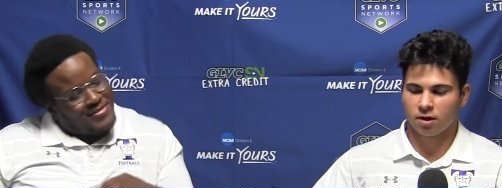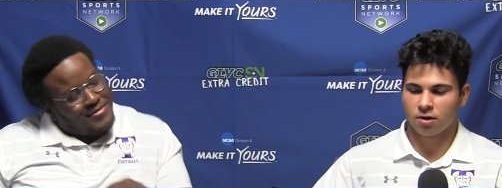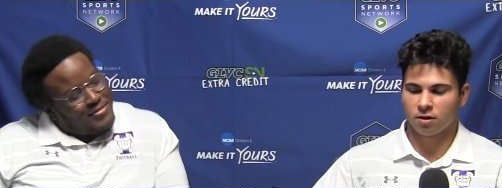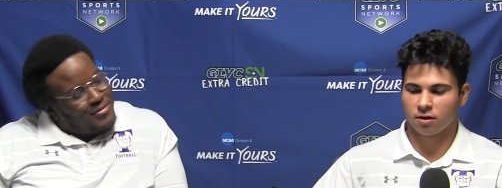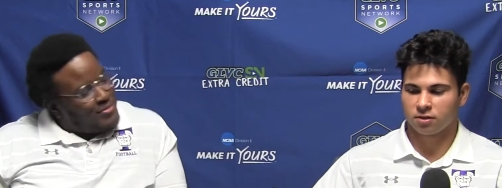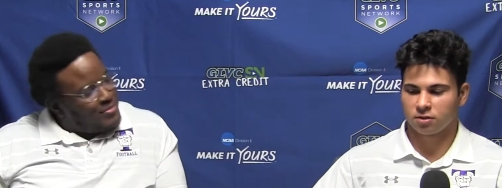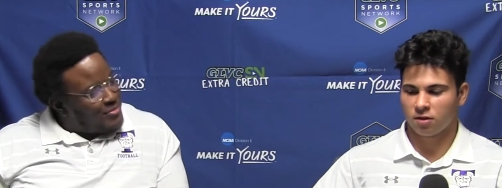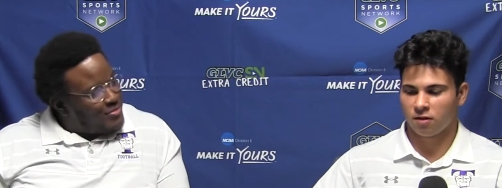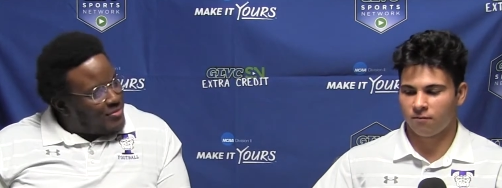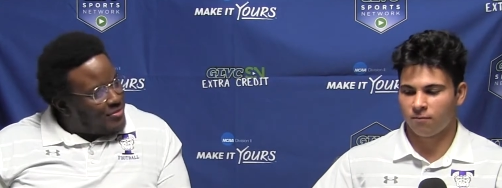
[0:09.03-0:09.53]
Speaker 1: a
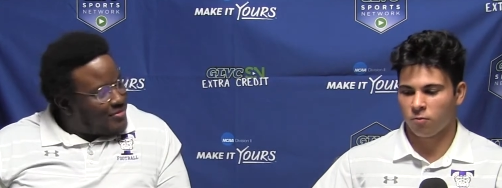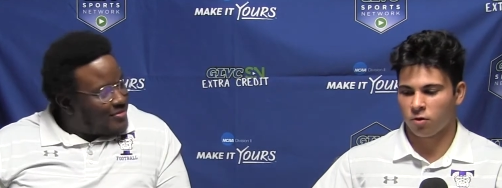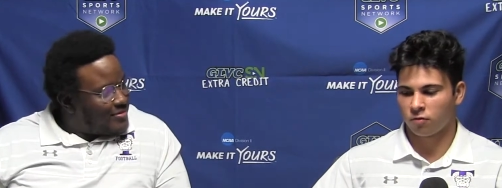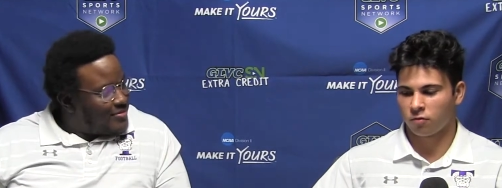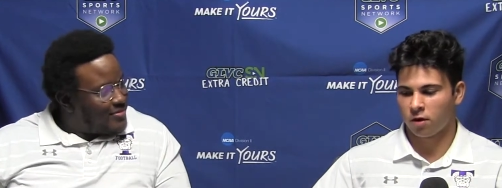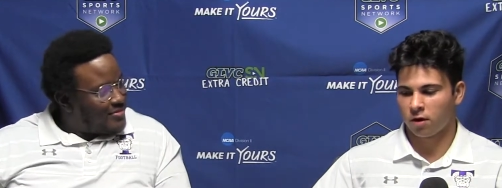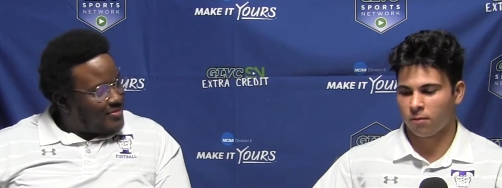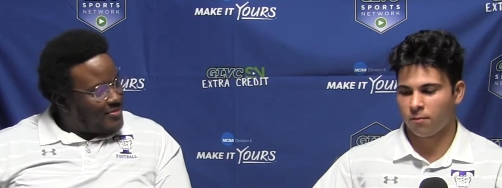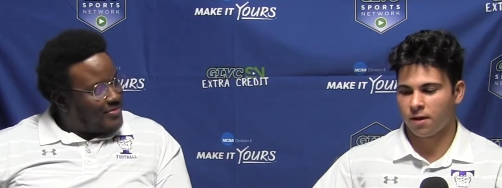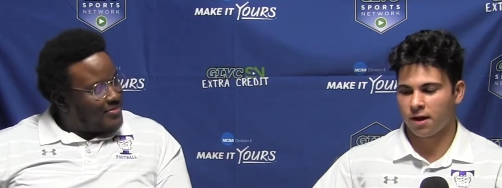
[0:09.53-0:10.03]
sophomore
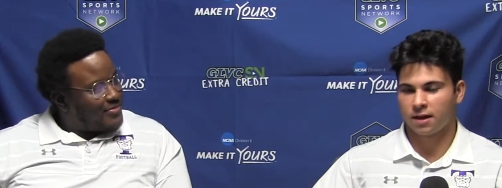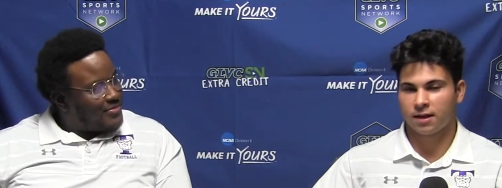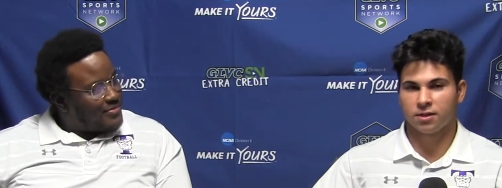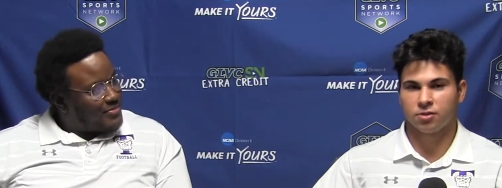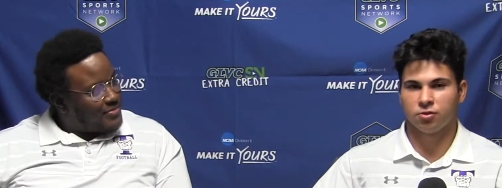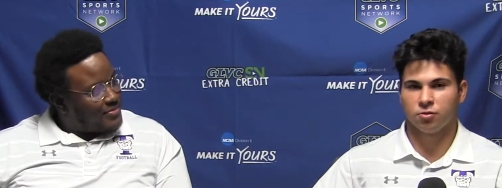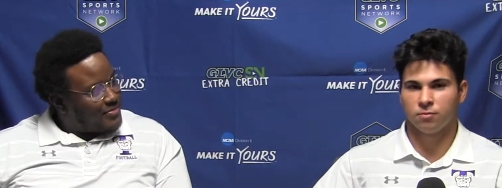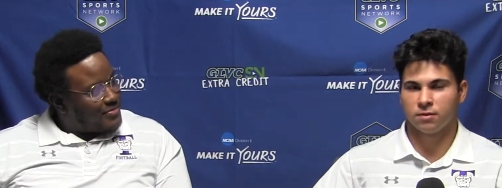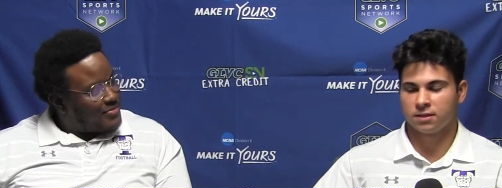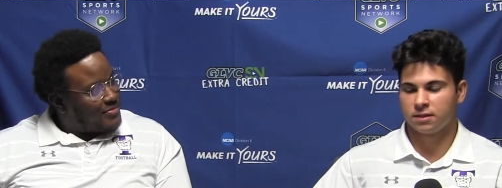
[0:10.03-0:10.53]
running back at
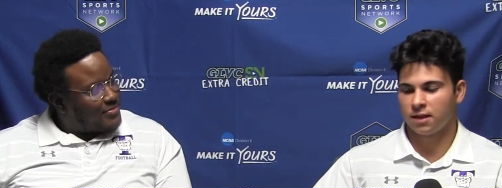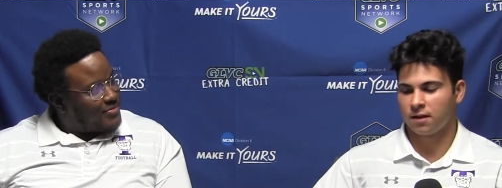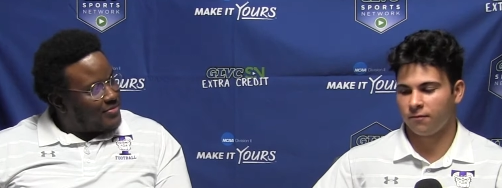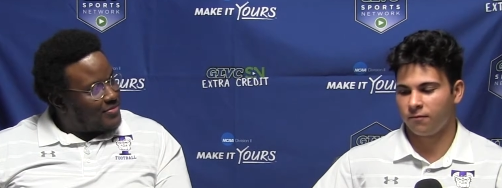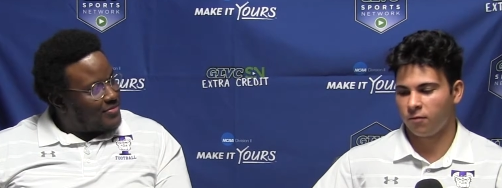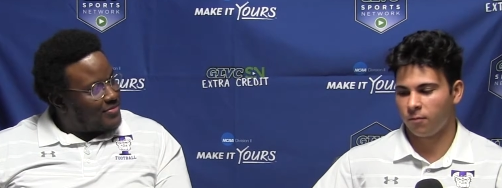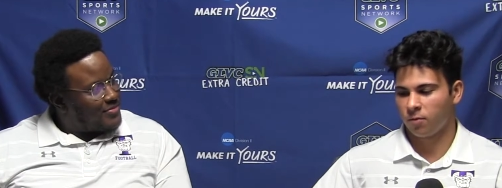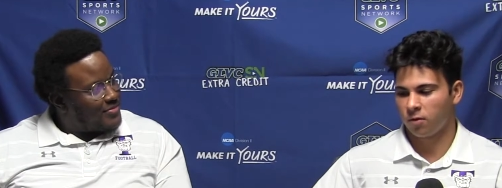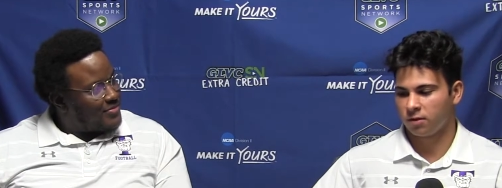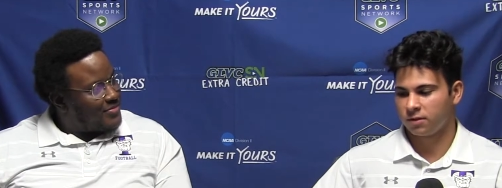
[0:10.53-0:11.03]
Truman State
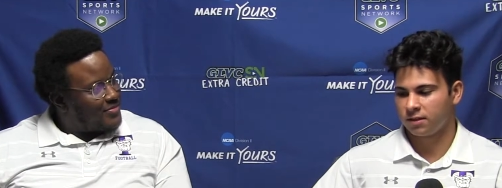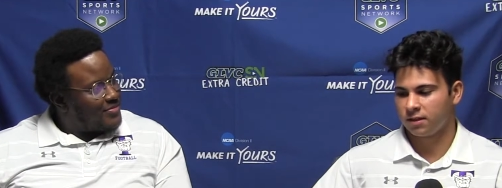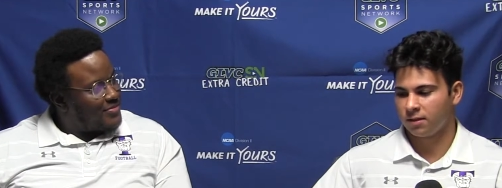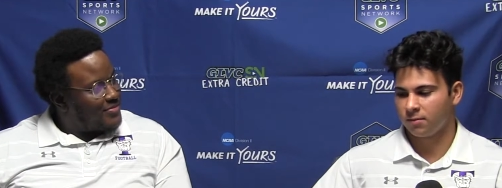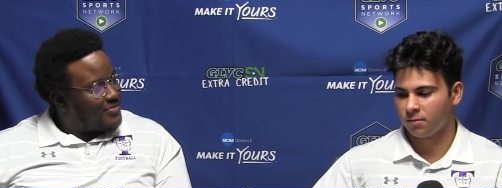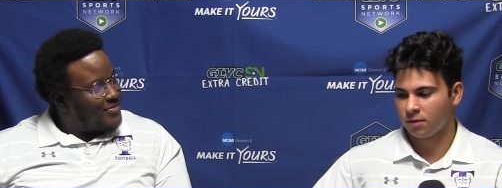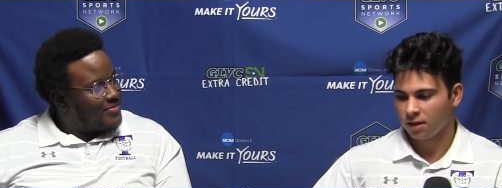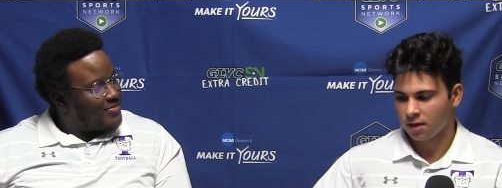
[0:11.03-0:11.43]
football team.